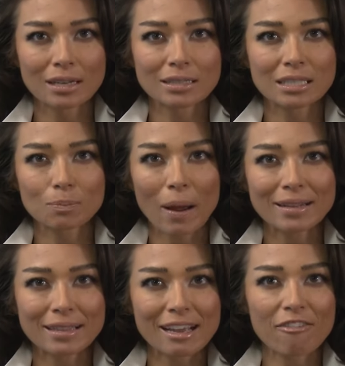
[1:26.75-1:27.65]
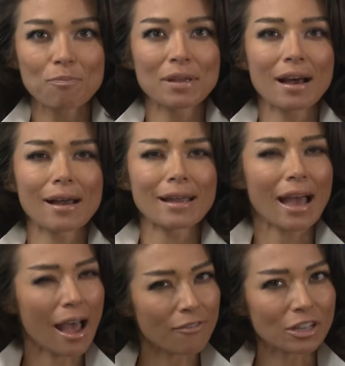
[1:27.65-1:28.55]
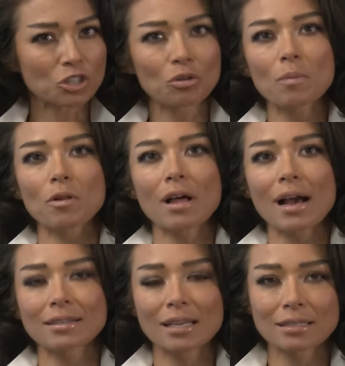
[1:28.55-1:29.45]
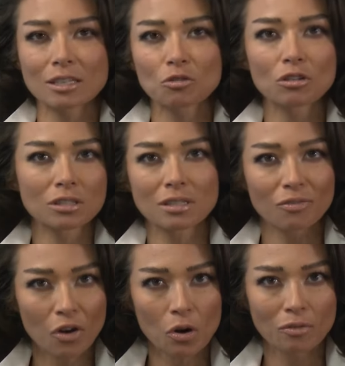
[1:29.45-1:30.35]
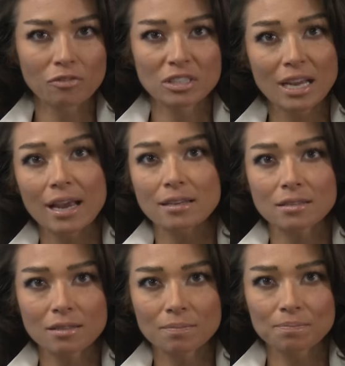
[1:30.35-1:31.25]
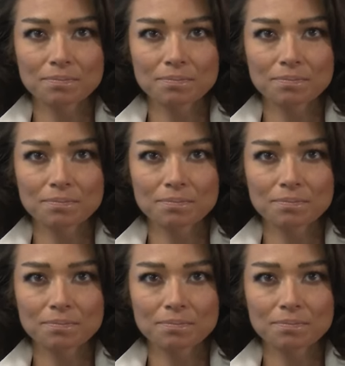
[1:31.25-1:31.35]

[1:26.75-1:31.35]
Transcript: despite the FBI having trouble accessing Crooks's phone for days.